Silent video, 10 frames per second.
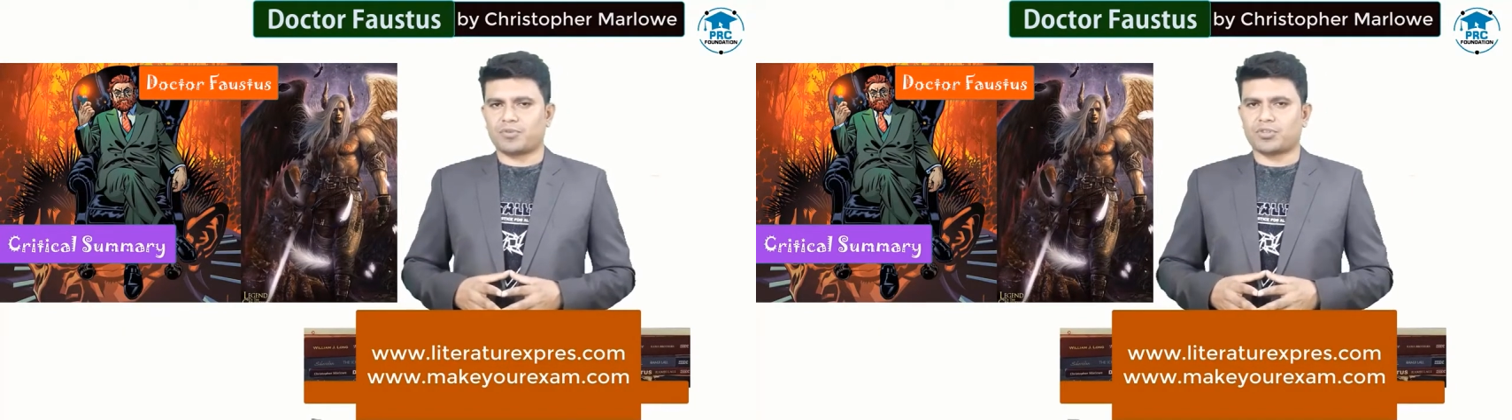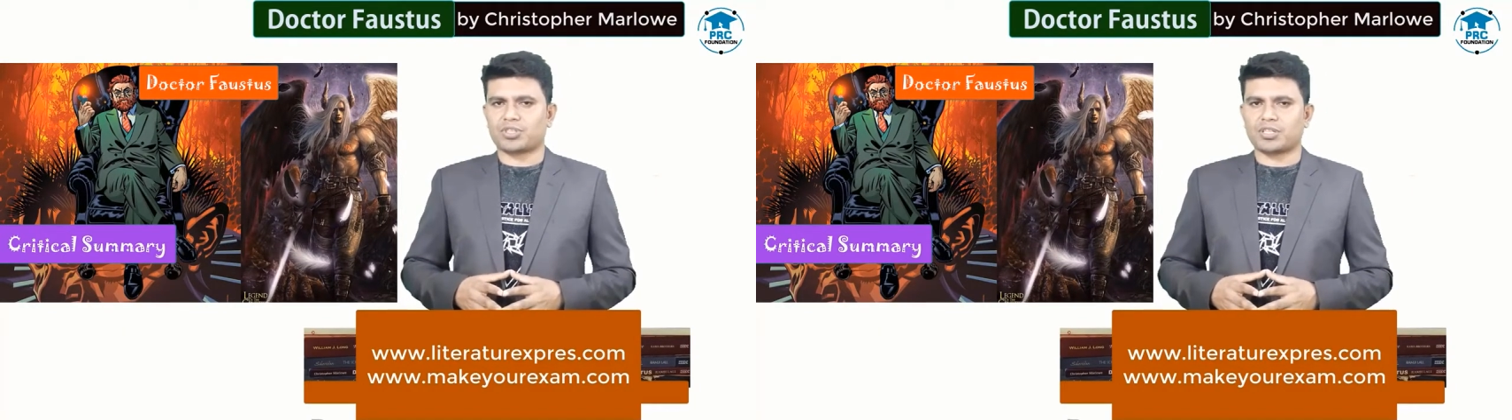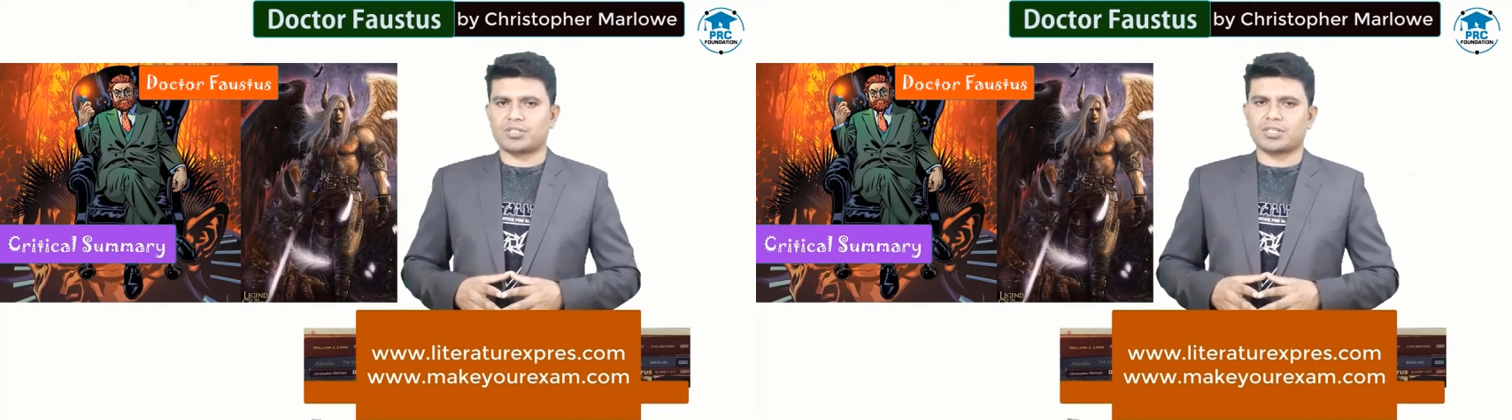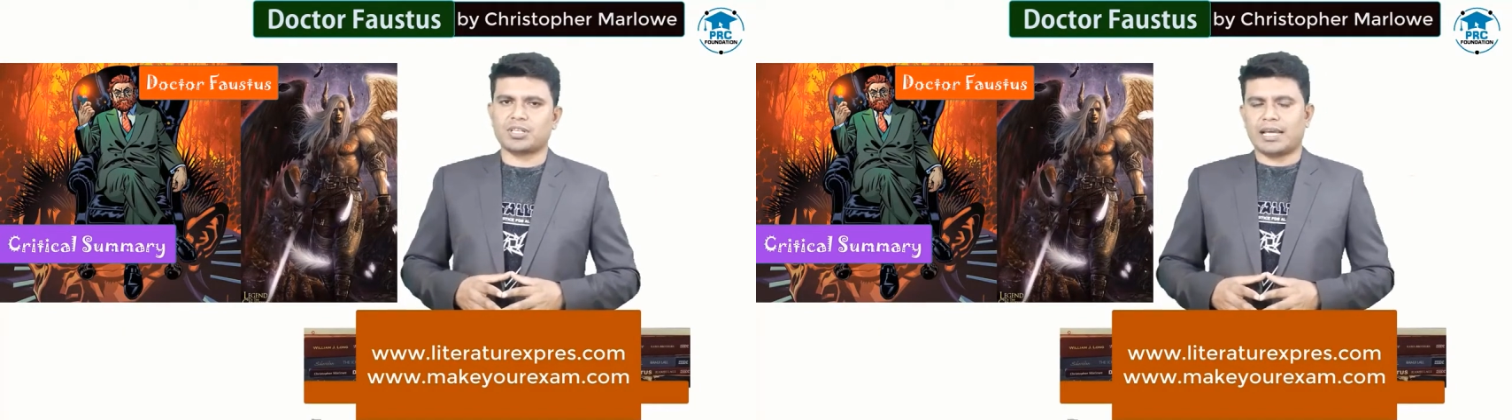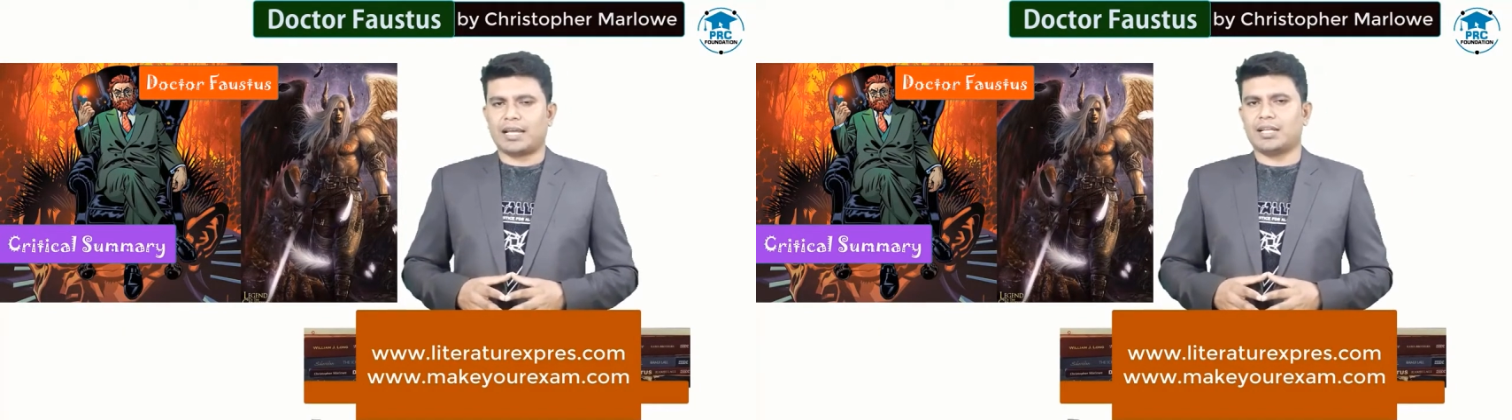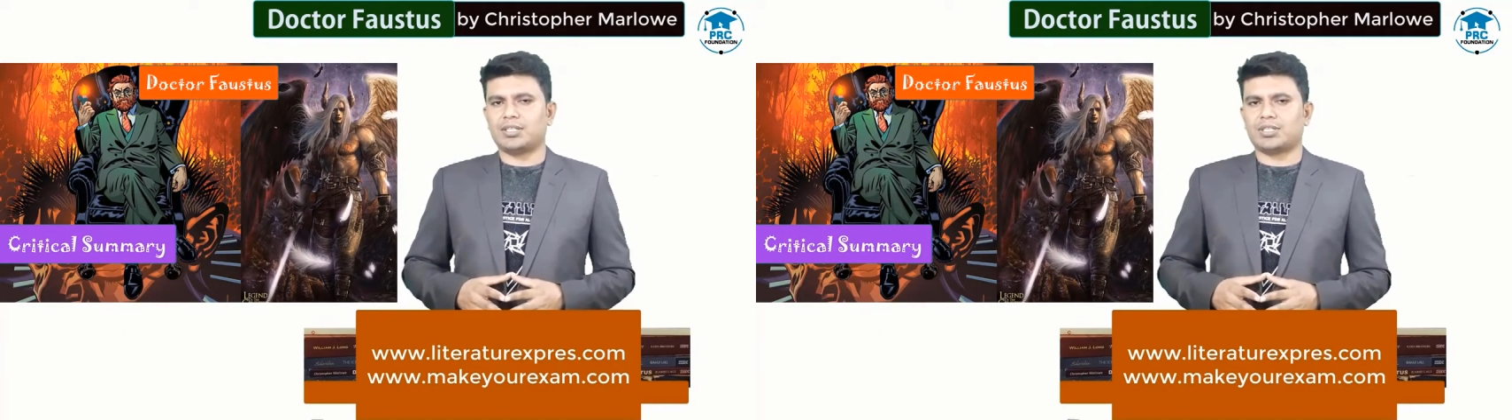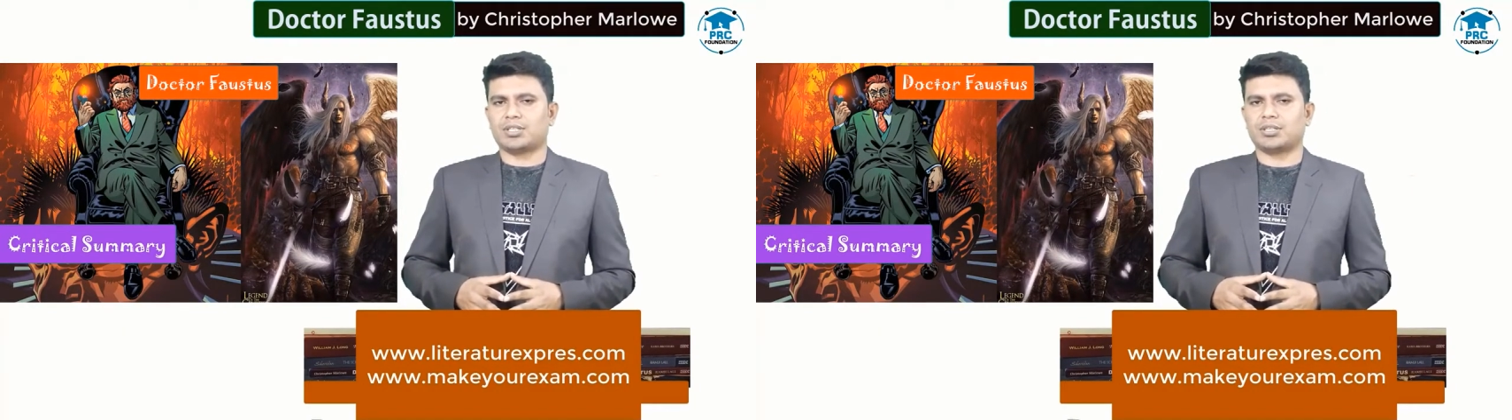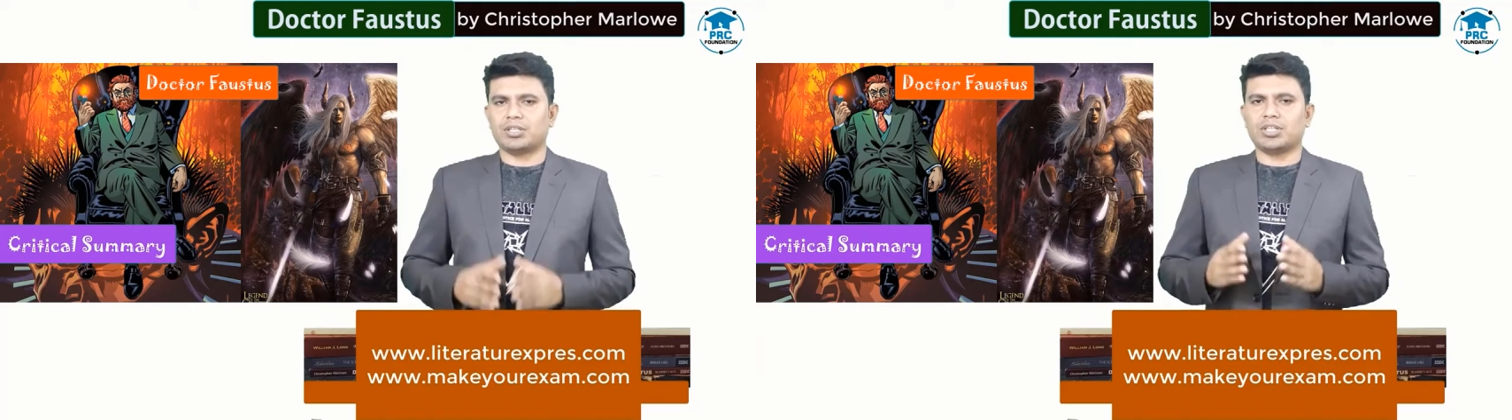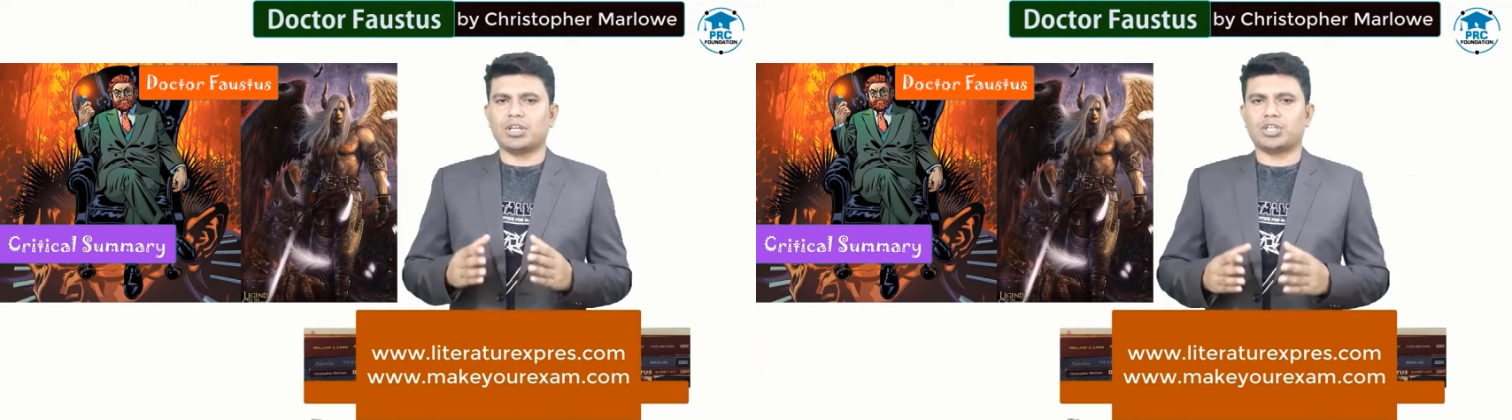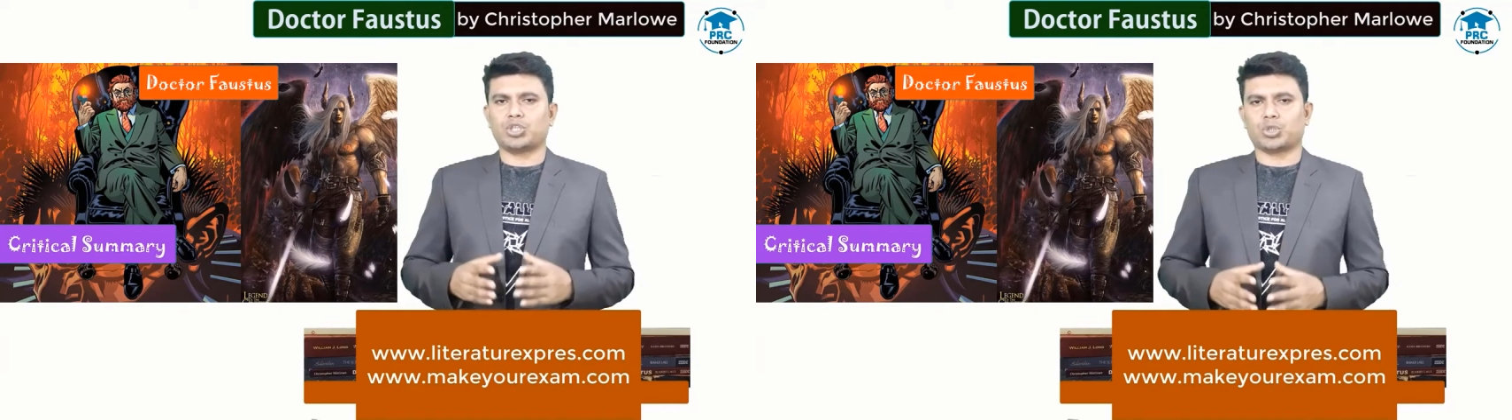Faustus and
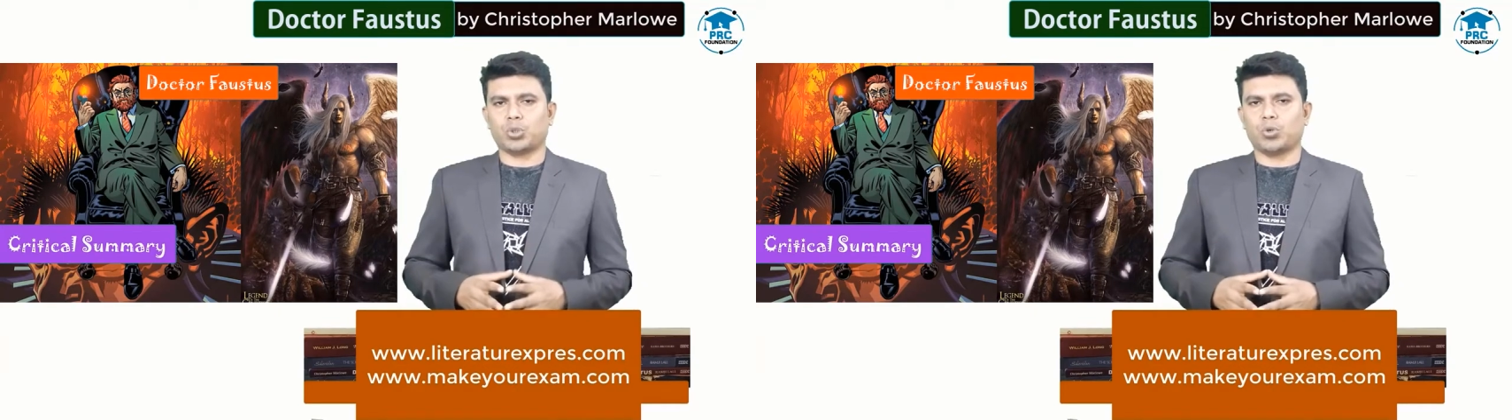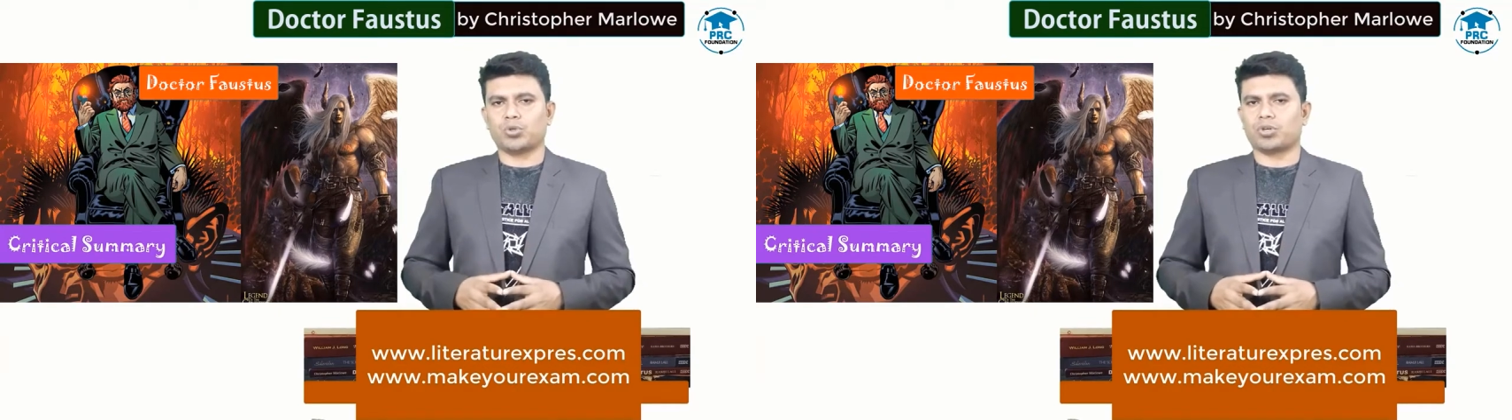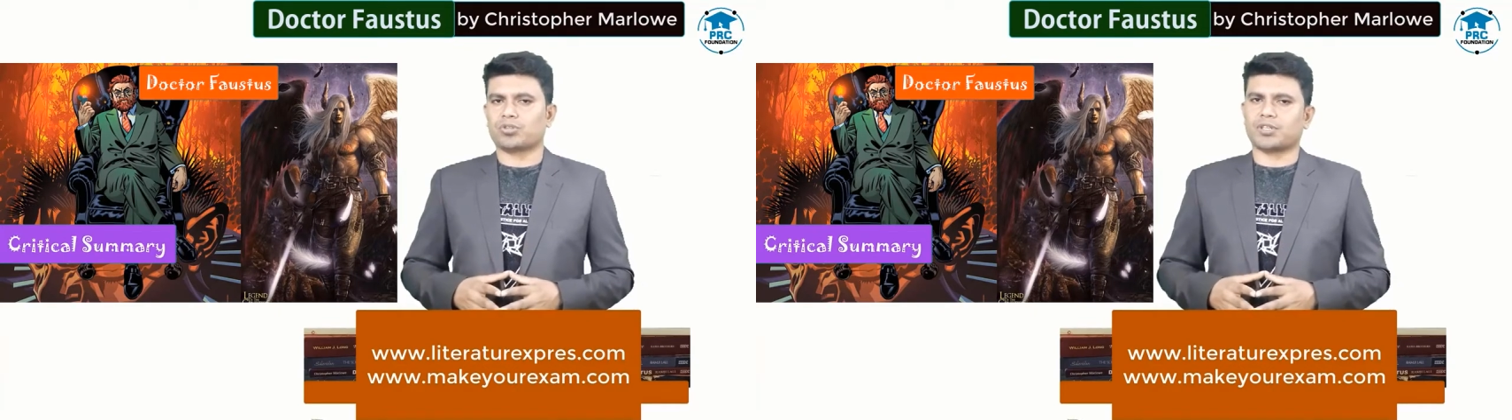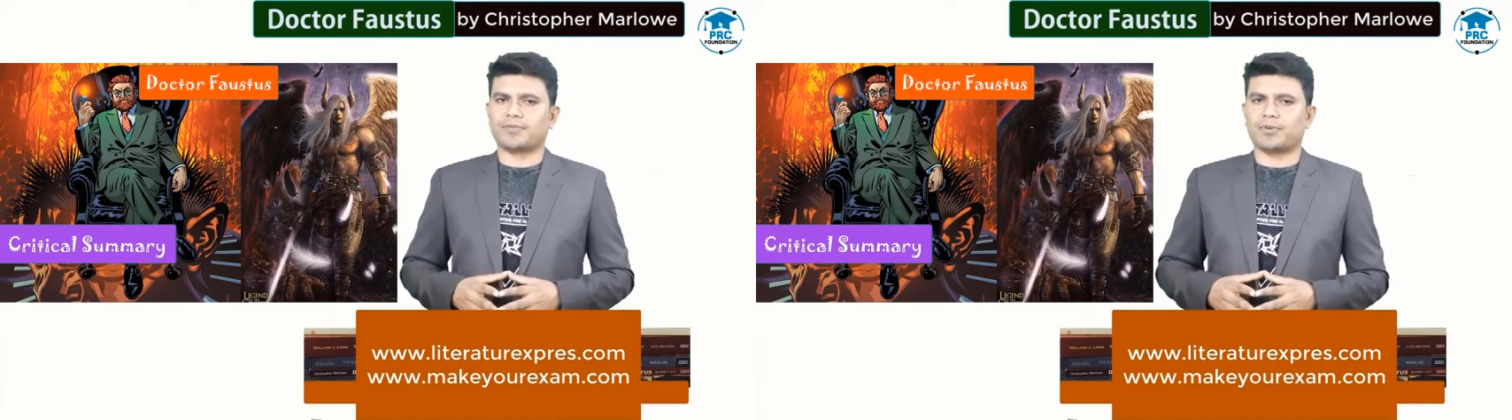they show Dr.